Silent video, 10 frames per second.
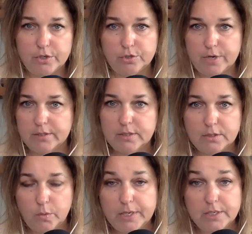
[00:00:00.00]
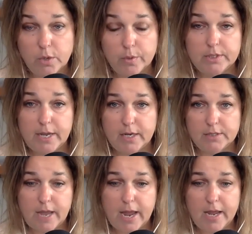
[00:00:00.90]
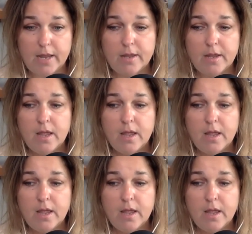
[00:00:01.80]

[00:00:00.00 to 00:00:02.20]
stresses that we deal with day to day,